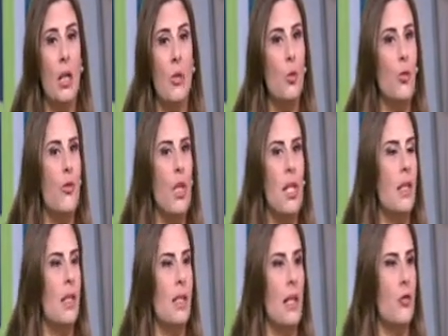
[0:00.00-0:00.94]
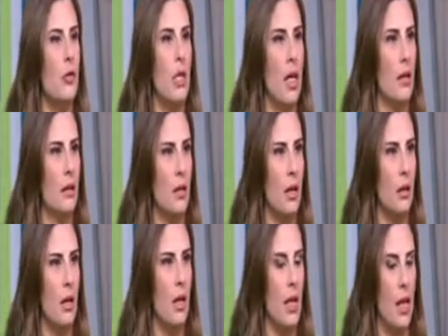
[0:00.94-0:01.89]
So training is actually
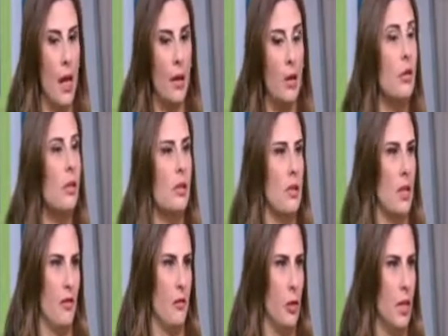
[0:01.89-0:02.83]
a constant effort.